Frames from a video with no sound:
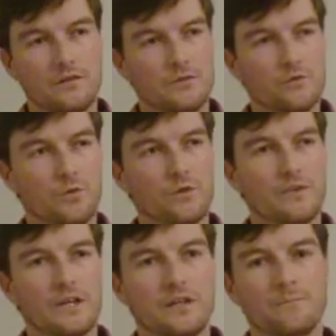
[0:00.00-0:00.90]
sort of
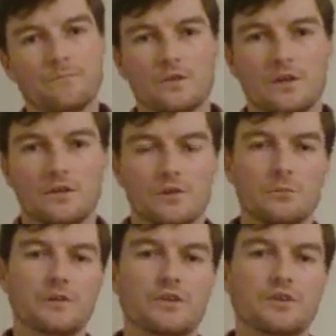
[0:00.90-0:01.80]
a little
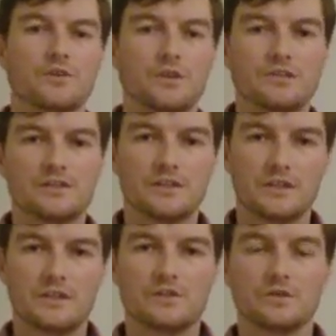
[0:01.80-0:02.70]
bit of an increase and then a
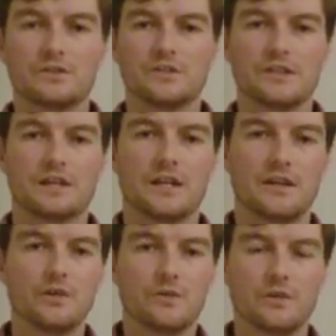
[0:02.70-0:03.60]
decrease, and they kind
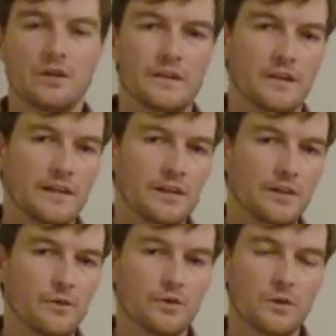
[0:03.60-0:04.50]
of
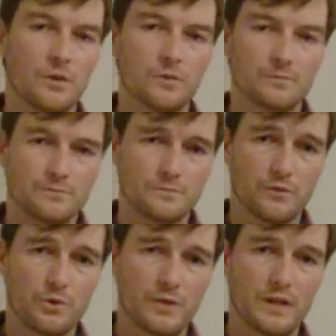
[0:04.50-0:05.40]
held their own
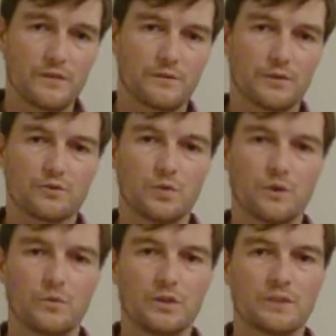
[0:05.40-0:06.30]
throughout the first
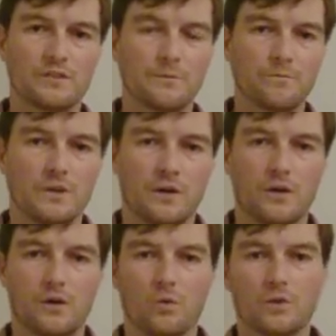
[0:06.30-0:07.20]
12 weeks.
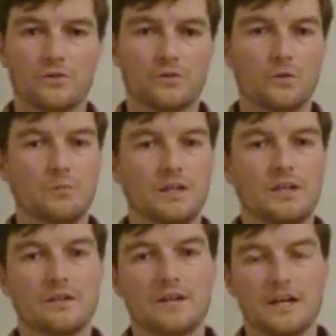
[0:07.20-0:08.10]
Whereas group B,
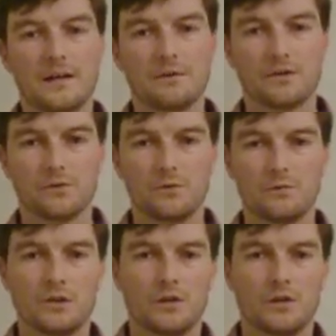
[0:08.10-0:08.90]
the dynamic group,